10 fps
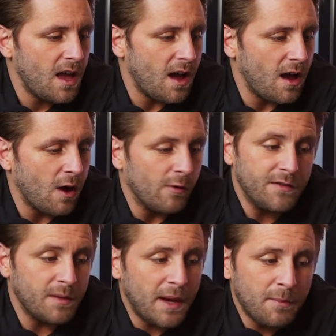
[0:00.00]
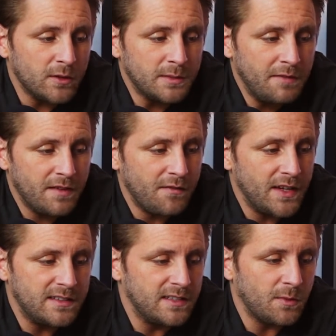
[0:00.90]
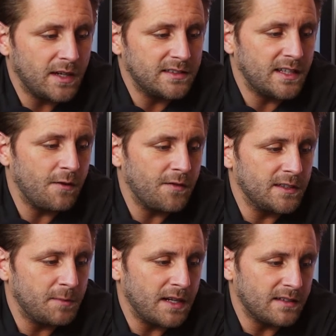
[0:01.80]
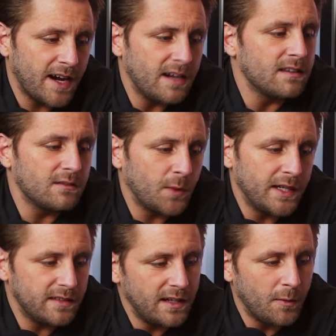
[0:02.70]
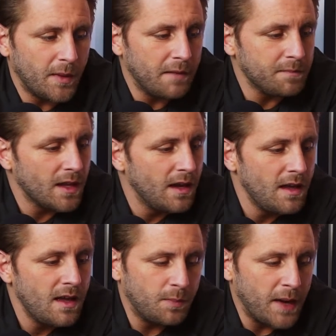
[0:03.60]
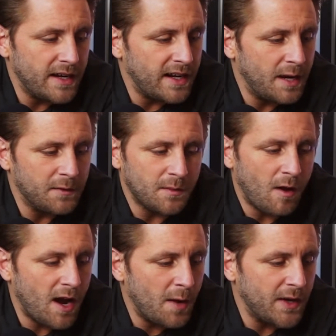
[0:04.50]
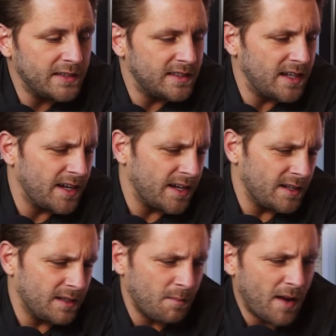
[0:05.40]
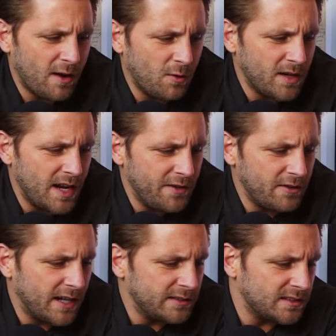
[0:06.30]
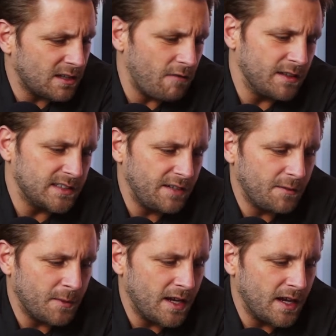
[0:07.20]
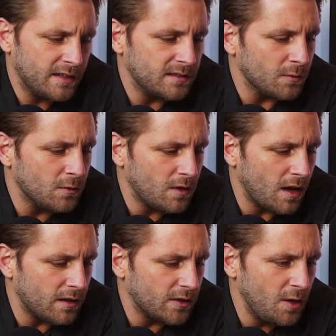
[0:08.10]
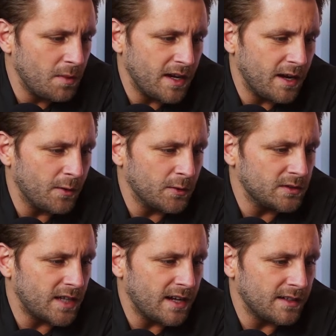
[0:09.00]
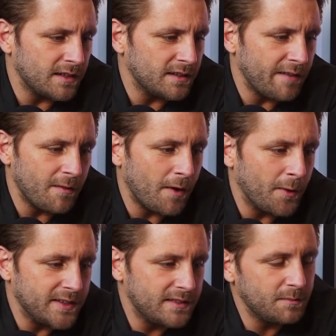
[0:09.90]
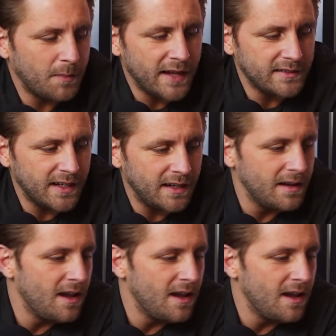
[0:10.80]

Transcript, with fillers: uh, or even maybe possibly even a vintage one itself and it's been tailored, tweaked a little bit. Paired it here with some high-waisted black or navy trousers, can't really see from here, some uh, Cuban heels and a David Bowie band tee.